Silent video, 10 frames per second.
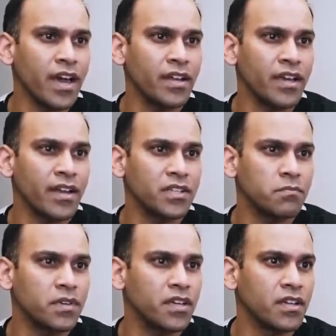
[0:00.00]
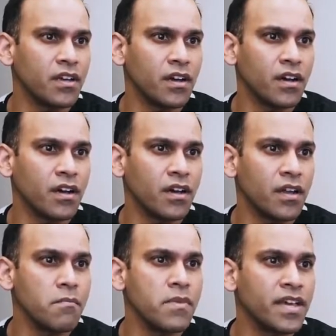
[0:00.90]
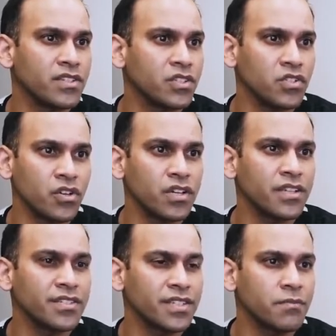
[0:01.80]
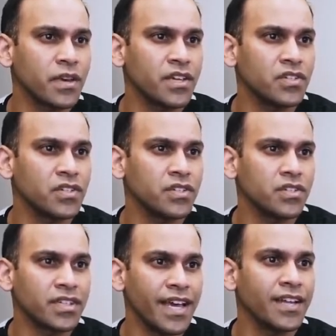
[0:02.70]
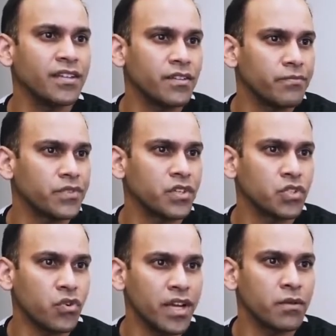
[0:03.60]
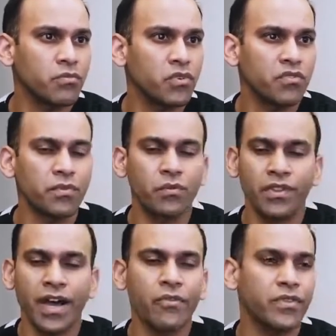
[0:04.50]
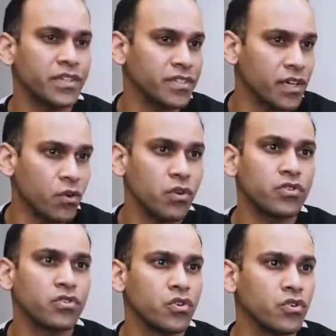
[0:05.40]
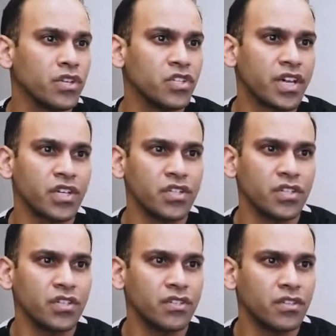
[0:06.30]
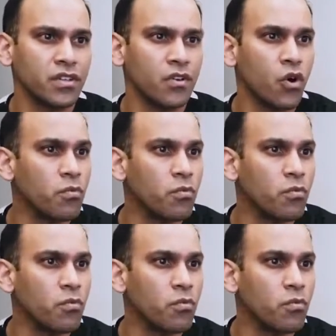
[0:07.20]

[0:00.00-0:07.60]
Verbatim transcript: and it's been an amazing journey to see patients get such great improvement without things like cortisone injections and